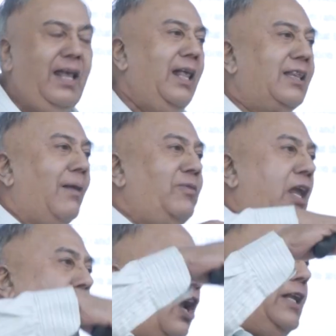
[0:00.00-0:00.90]
Something
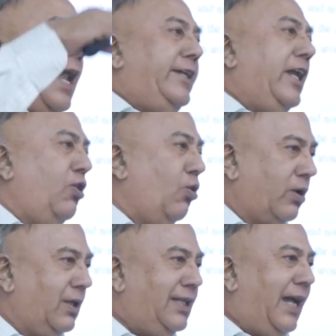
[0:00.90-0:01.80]
called latitude,
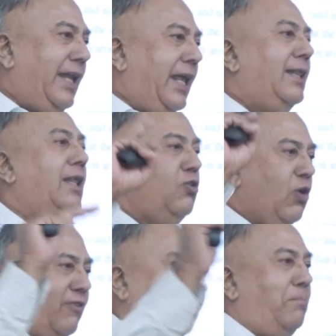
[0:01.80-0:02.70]
that is you
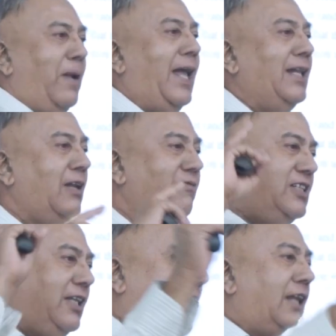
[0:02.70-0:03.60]
have the plane in which
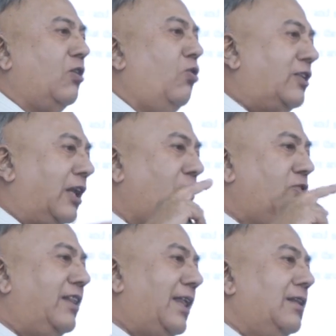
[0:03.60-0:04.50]
the earth goes around
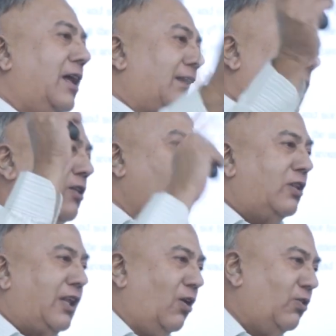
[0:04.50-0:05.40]
the sun or sun goes
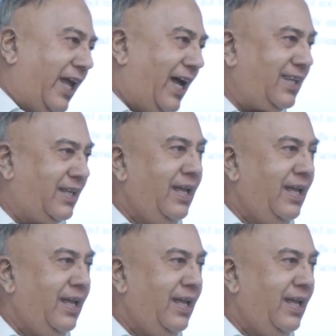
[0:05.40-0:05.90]
around the earth.